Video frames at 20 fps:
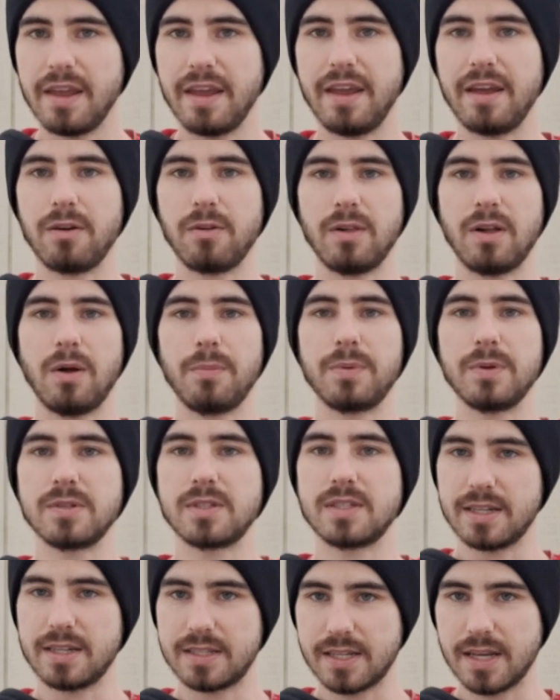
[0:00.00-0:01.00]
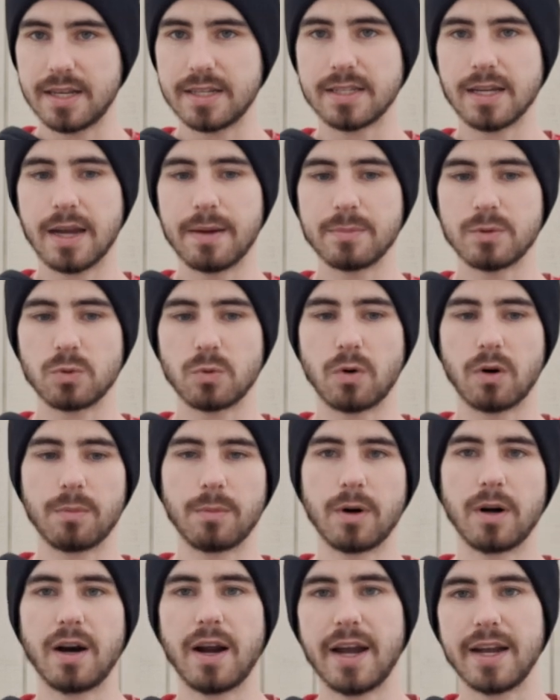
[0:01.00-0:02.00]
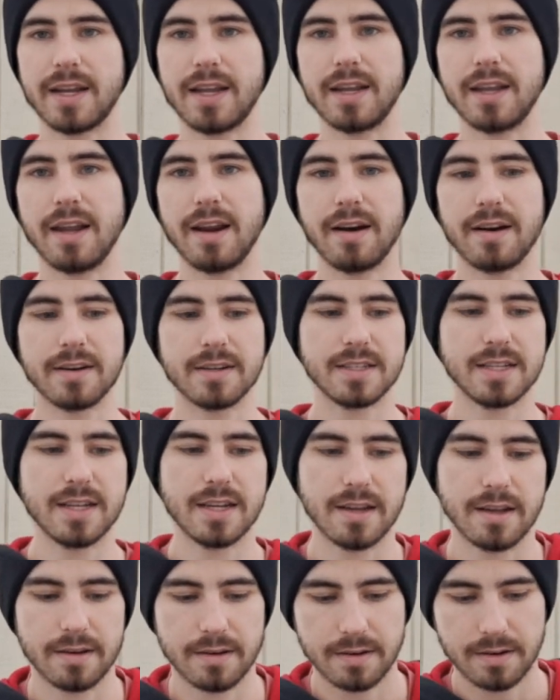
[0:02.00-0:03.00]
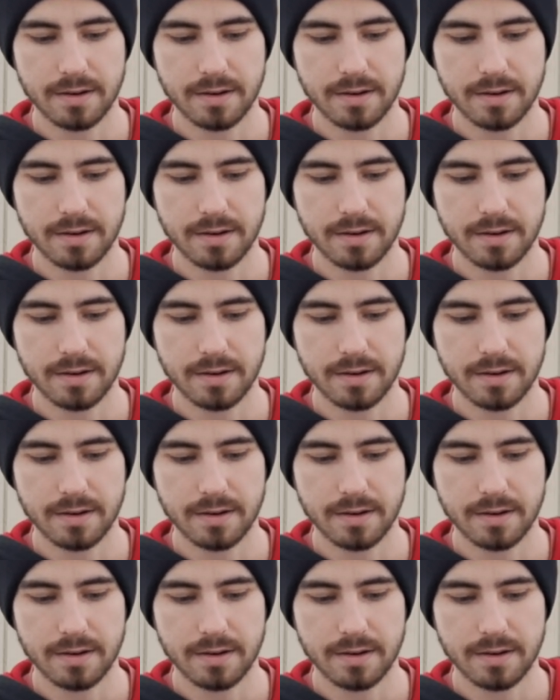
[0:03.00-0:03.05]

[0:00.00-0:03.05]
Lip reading: it'll help you 10 times warmer. I can guarantee it.